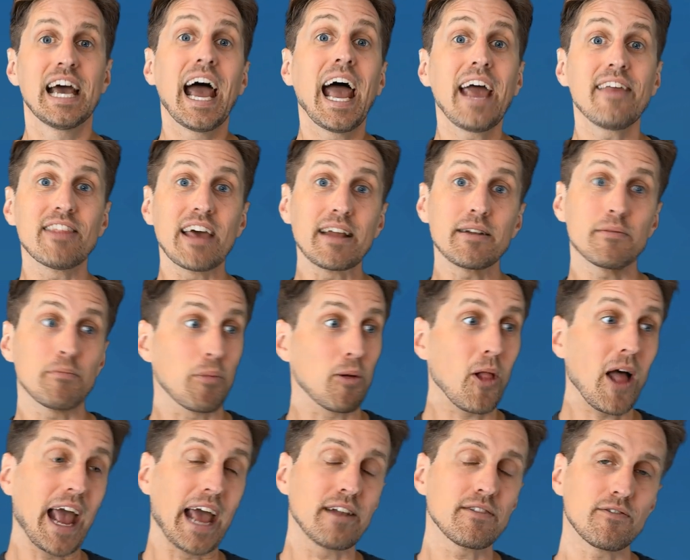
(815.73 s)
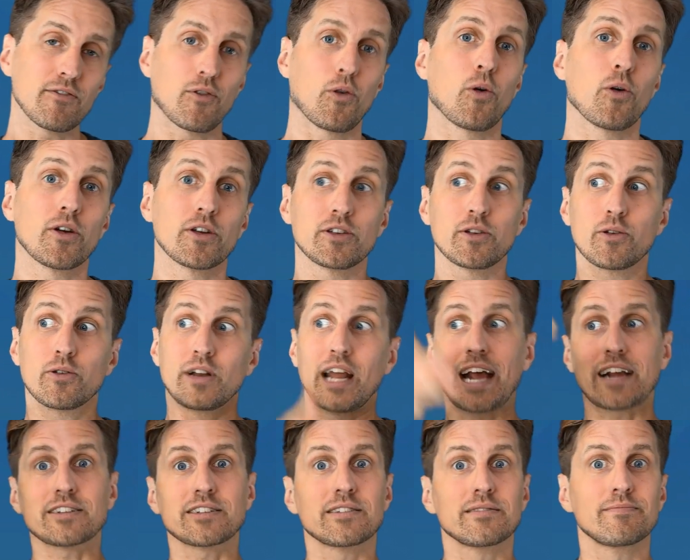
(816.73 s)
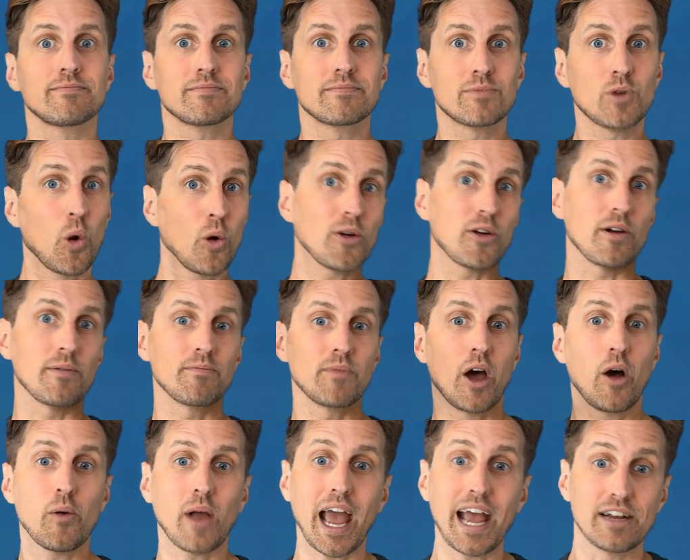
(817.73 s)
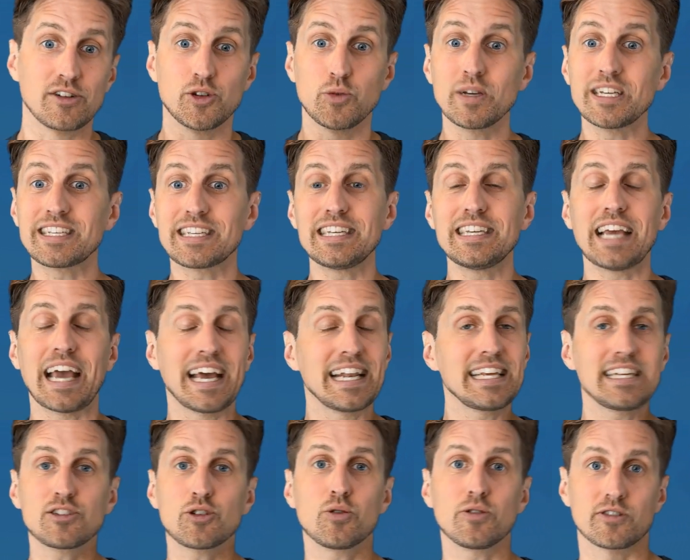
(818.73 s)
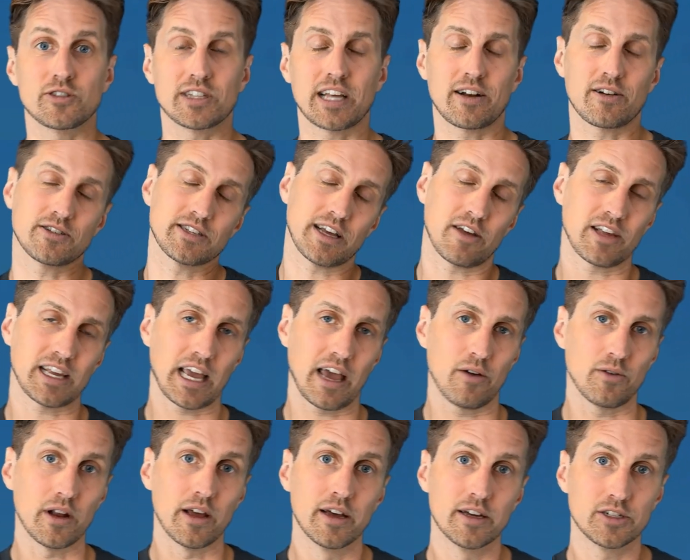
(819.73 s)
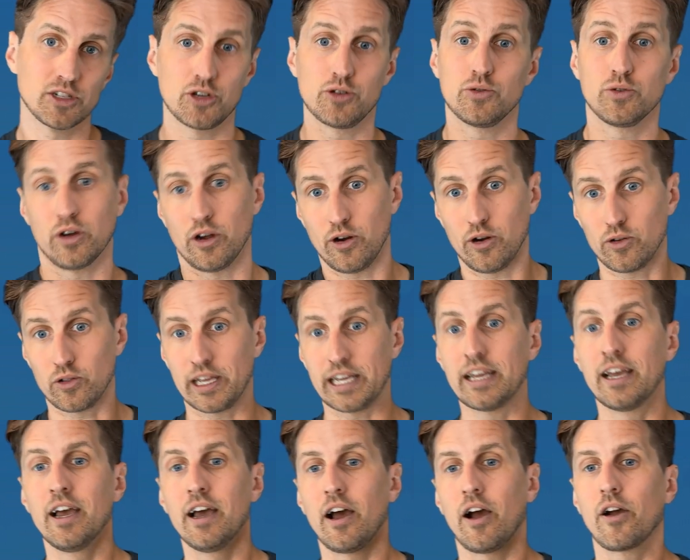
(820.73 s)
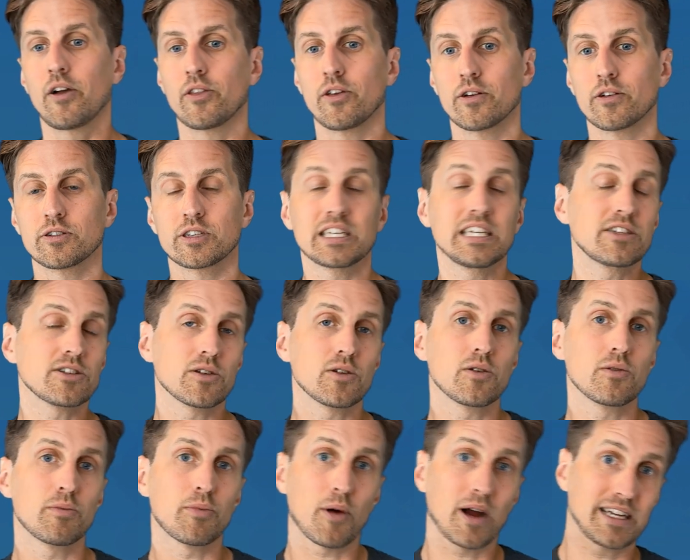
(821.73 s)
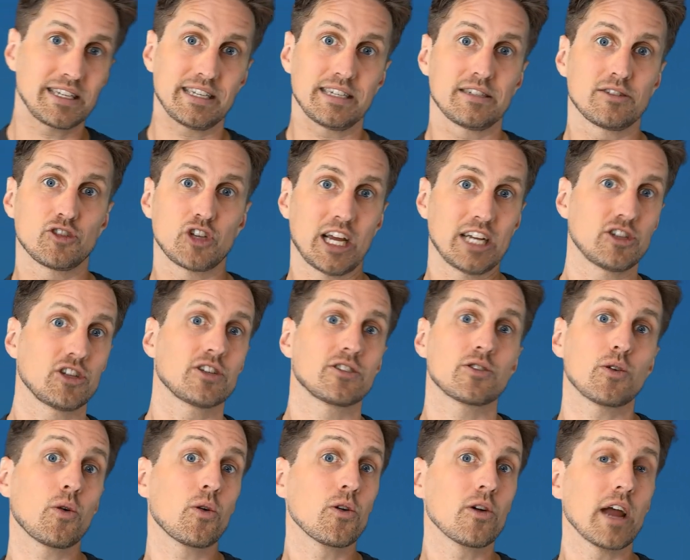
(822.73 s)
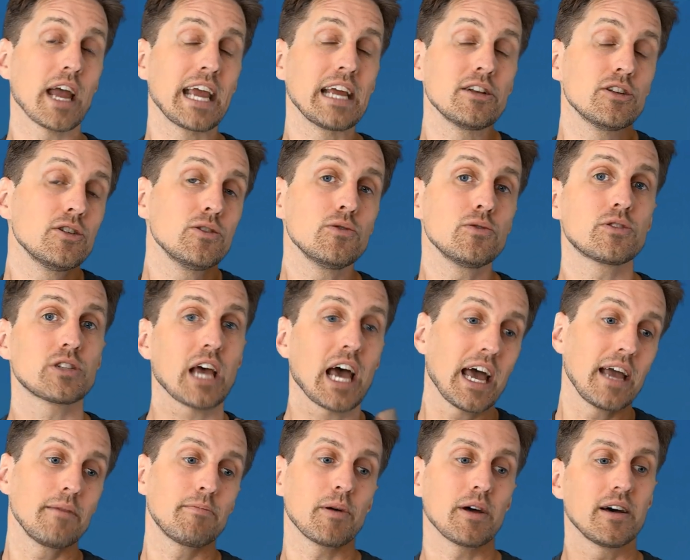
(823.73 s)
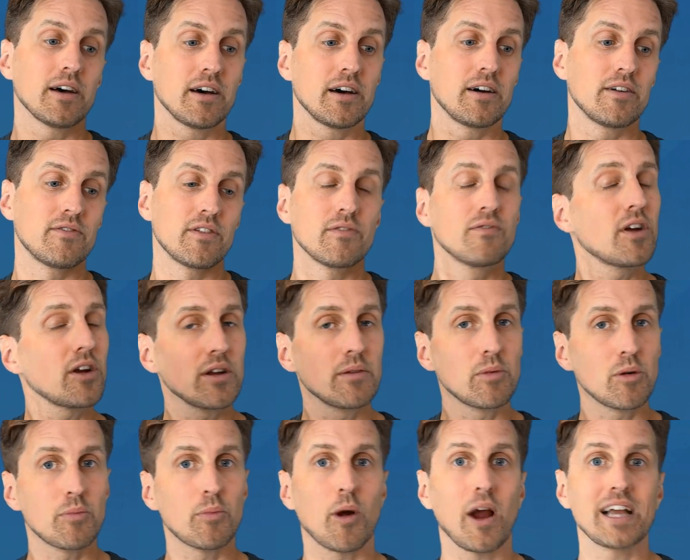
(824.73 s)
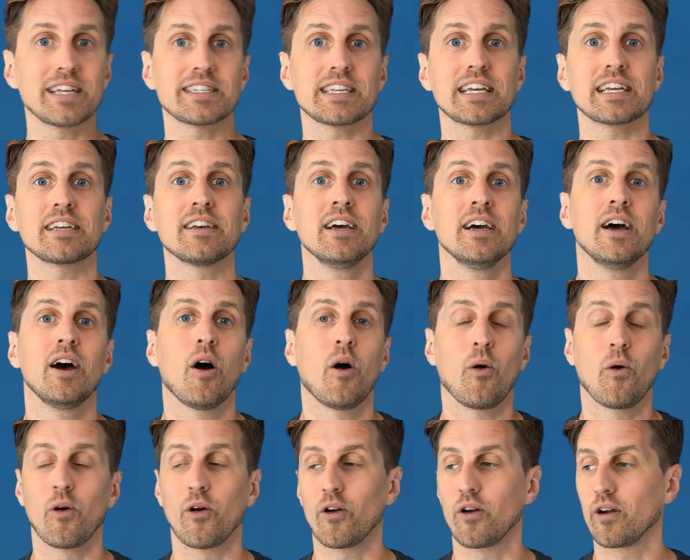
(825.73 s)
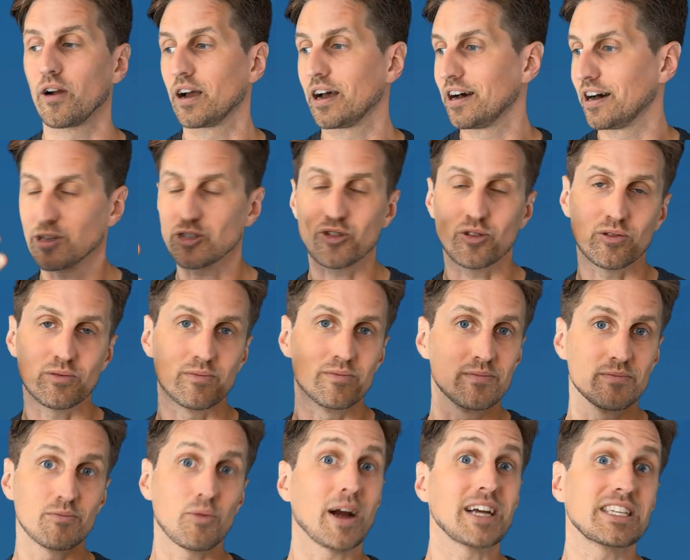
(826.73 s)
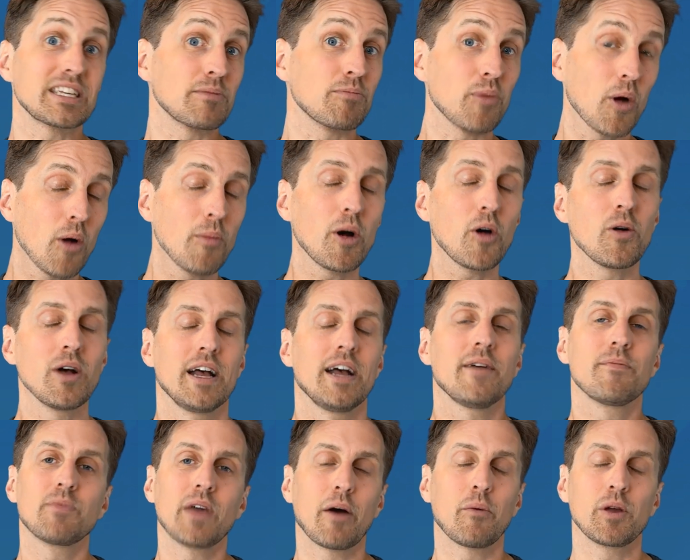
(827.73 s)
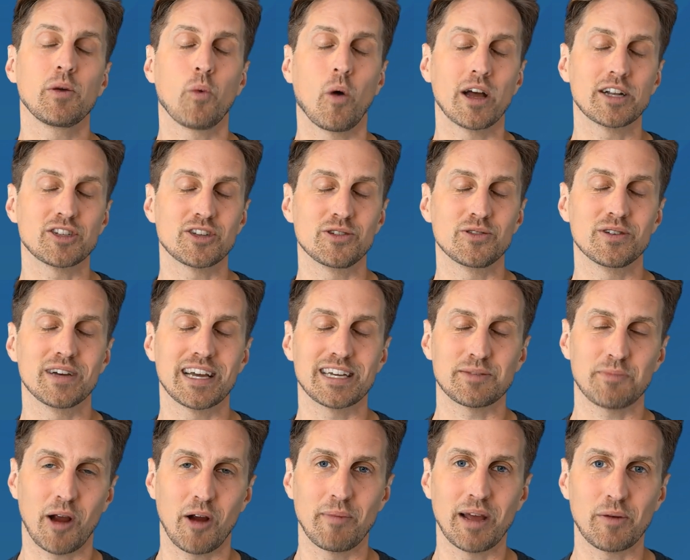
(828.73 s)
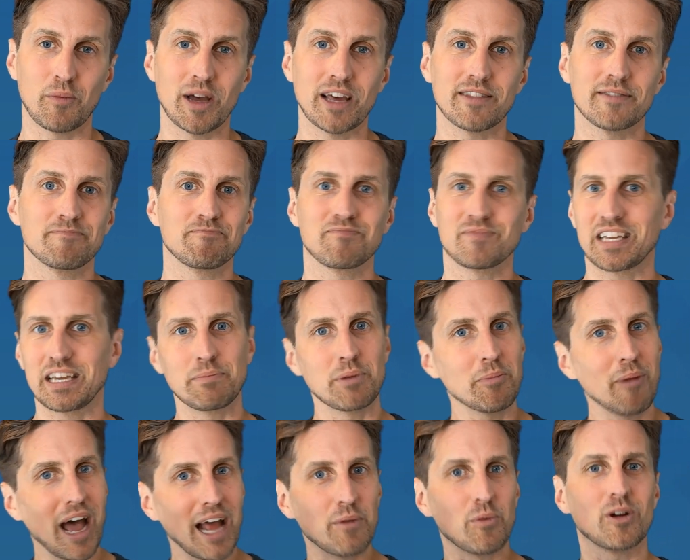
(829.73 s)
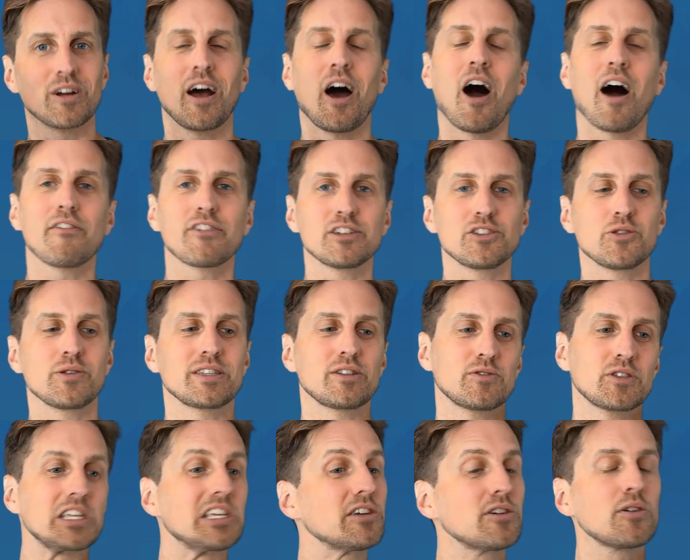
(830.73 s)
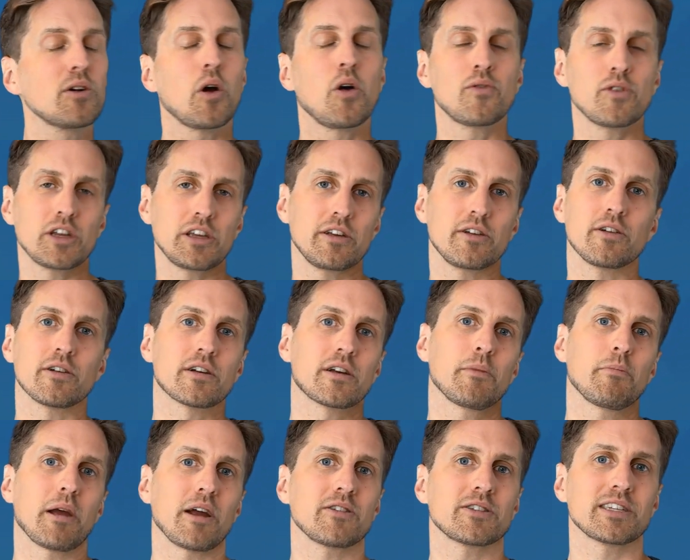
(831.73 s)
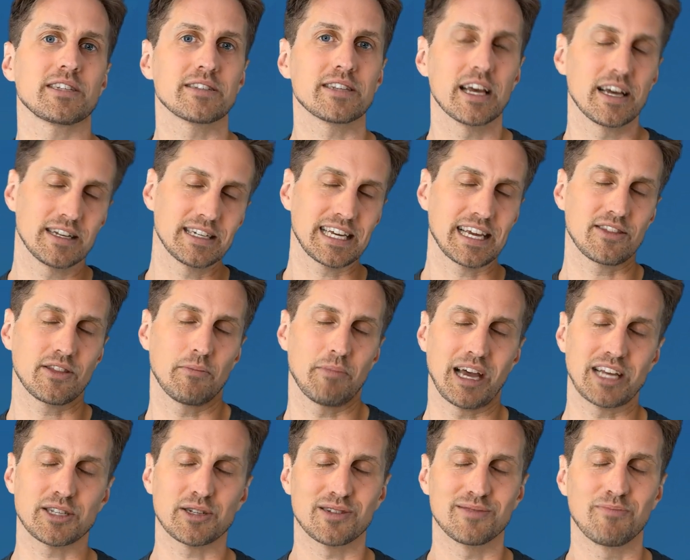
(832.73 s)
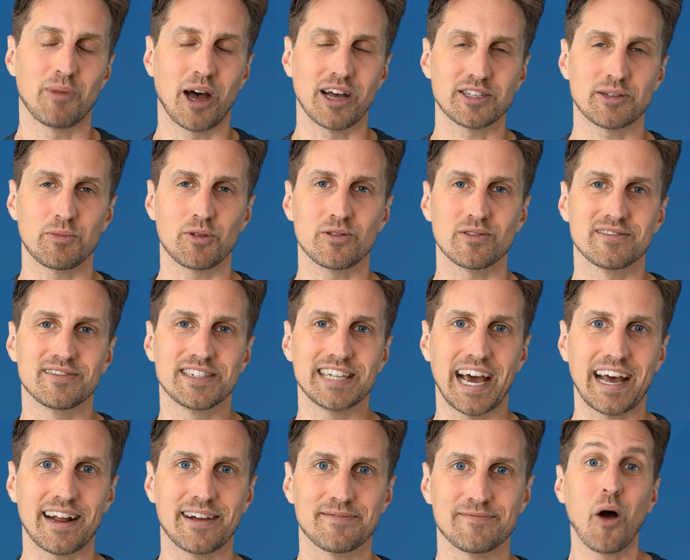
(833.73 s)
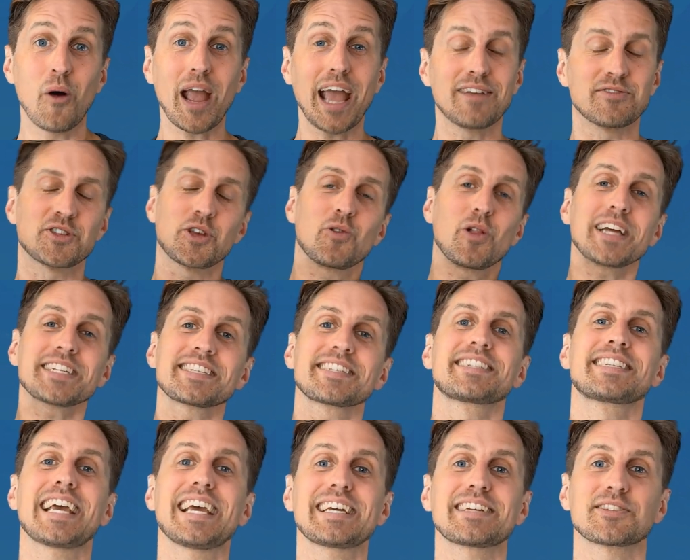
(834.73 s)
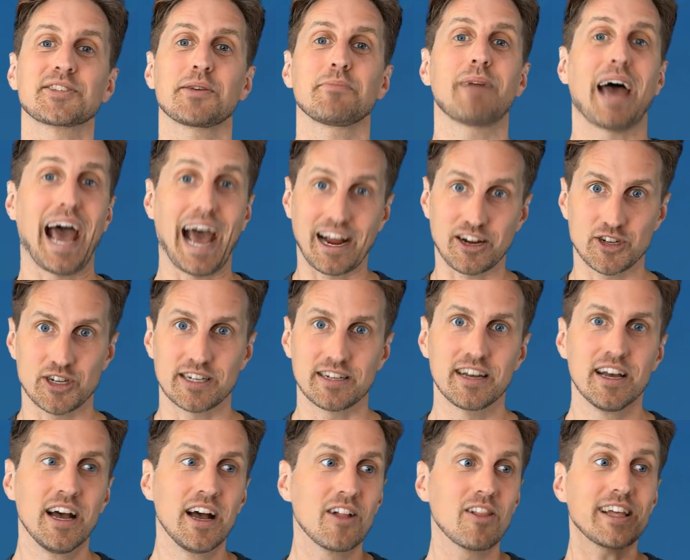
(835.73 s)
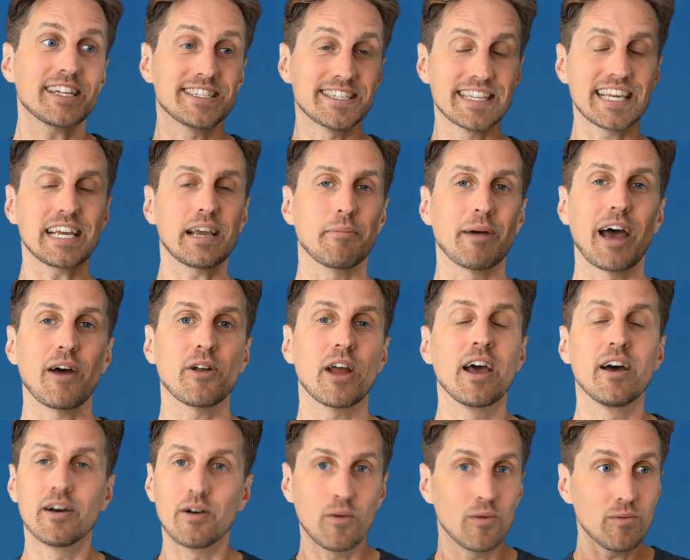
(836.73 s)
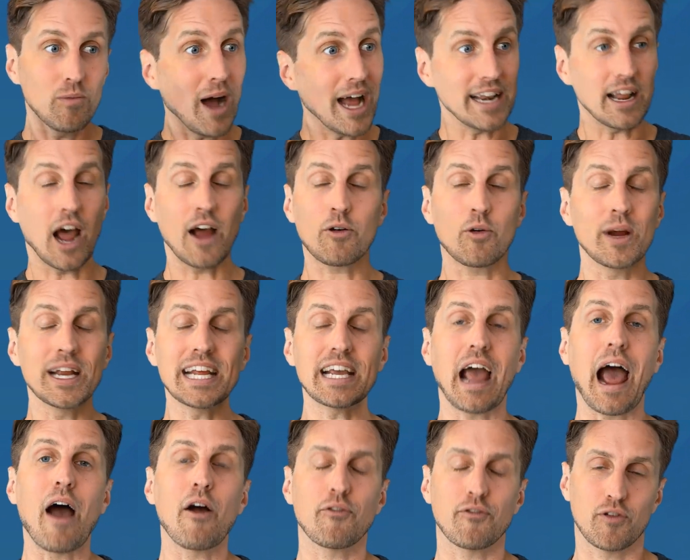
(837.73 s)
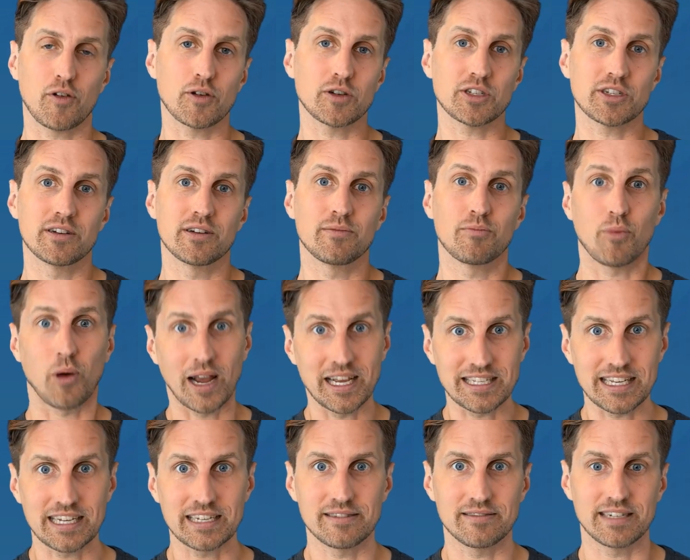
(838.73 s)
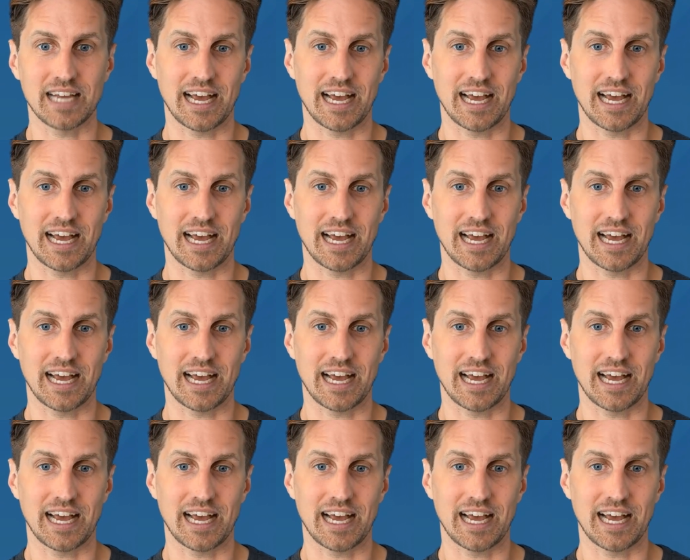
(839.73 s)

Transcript: And then plan for your next quarter. Okay, do we see any tours that are selling out too early? Are there seasonal pricing changes or a new type of variable pricing or special pricing promo that we want to experiment with? And keep in mind, we're often doing those year-over-year comparisons to get the best possible data. Okay, so let's take some action. Let's think about creating our first pricing